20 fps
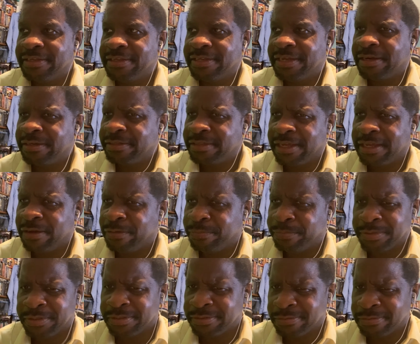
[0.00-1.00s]
I
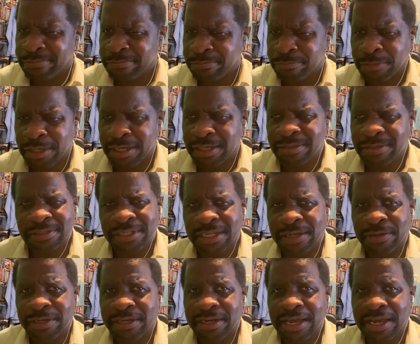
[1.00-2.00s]
don't think
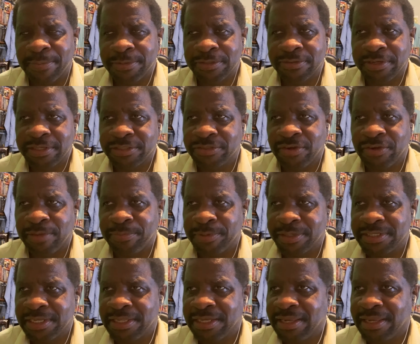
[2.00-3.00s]
I'll get copyright straight
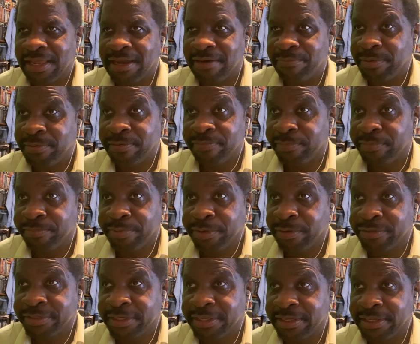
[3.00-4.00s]
because I think a lot of people have been
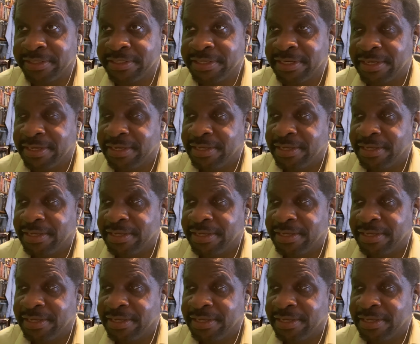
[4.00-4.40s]
posting this.